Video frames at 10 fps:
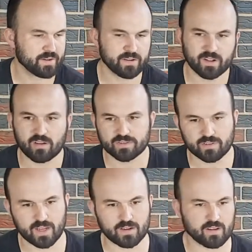and also
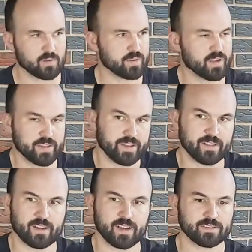got a couple LED
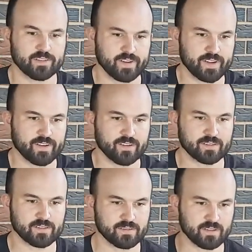lights over here
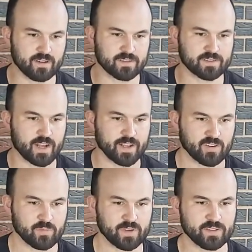that are shining
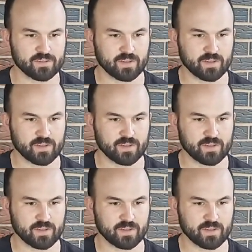on me.